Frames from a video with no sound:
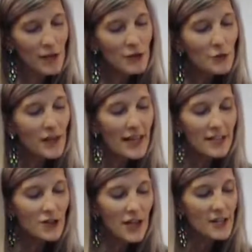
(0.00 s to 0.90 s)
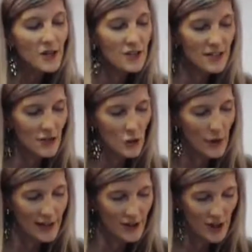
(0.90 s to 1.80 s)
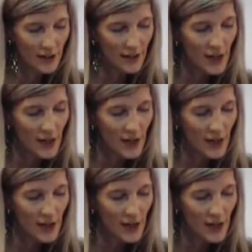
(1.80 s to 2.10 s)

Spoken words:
You can't change the situation.